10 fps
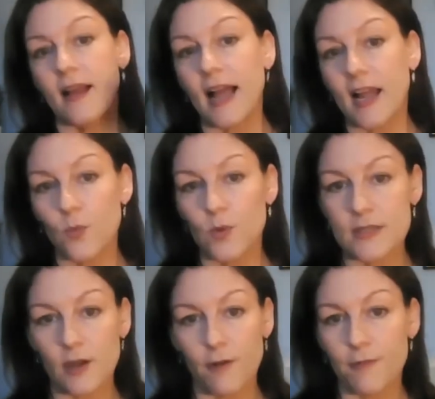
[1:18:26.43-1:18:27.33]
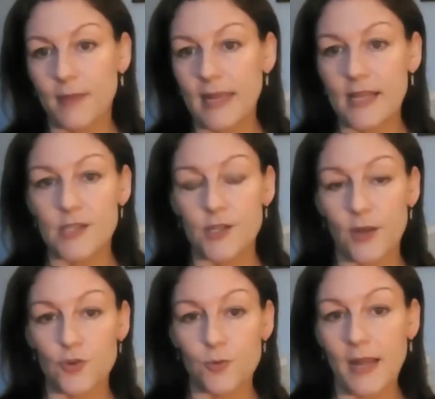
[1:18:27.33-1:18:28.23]
and would offer me a
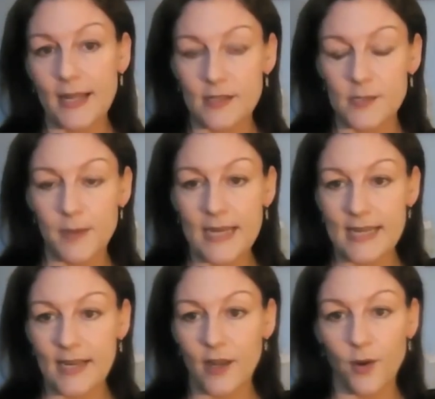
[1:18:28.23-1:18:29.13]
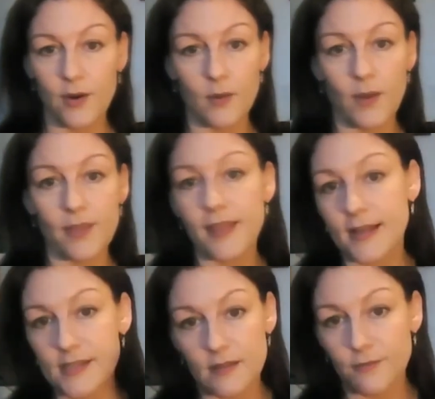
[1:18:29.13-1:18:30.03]
£200 payday loan at
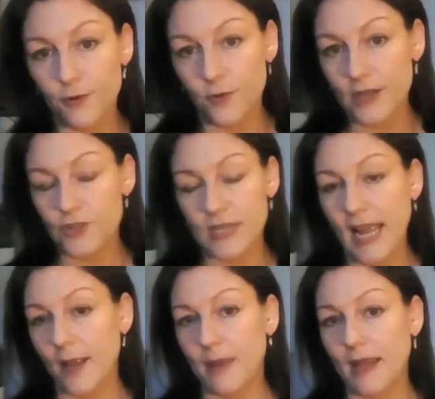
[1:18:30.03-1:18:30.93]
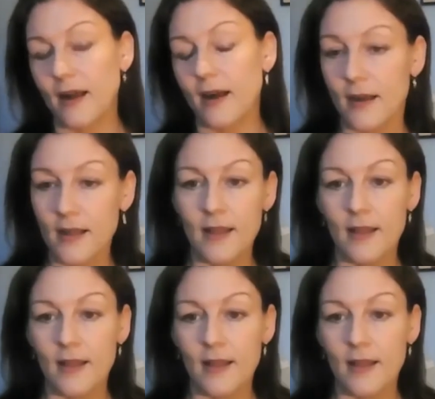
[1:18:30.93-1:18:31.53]
1,400 APR,